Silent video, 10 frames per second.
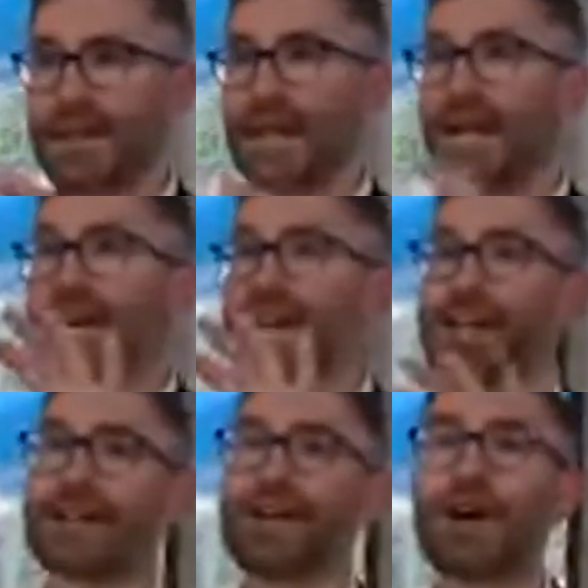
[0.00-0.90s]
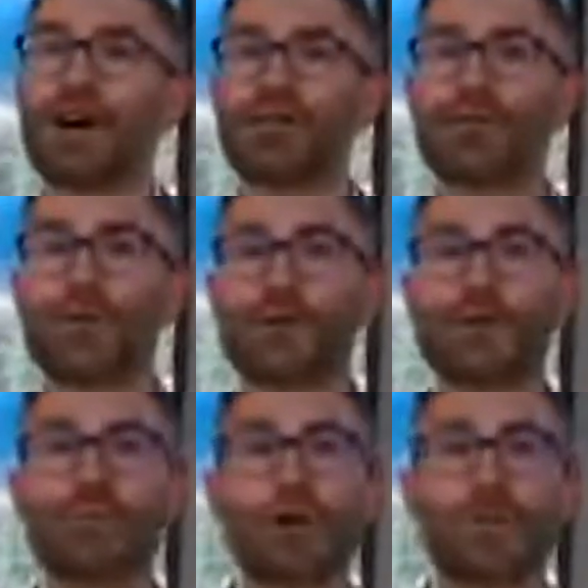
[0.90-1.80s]
inkling of one of
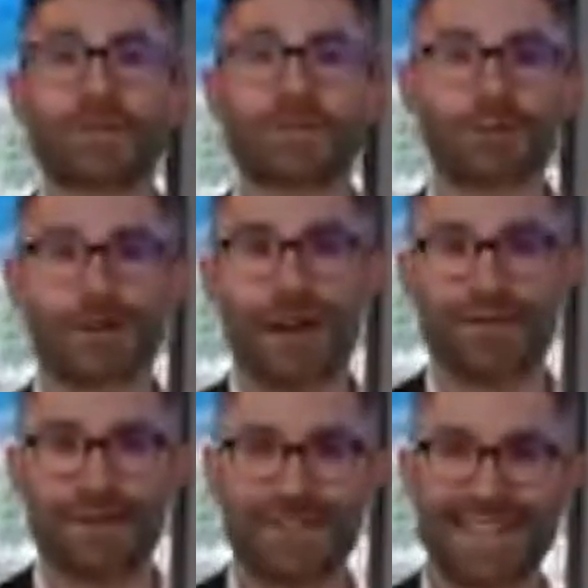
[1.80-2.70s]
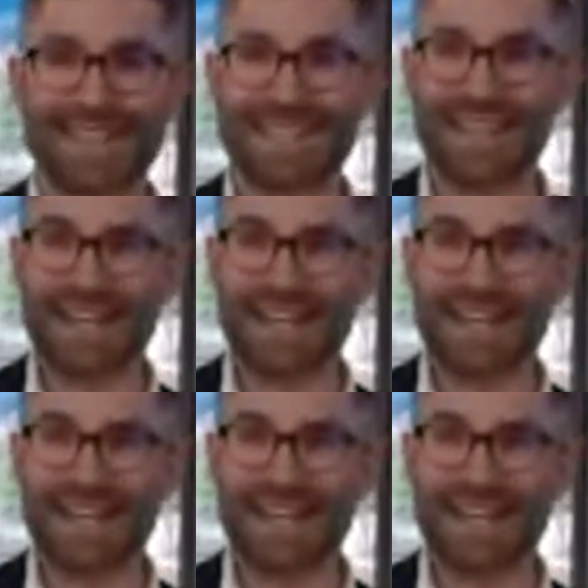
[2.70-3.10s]
the problems we're having, right?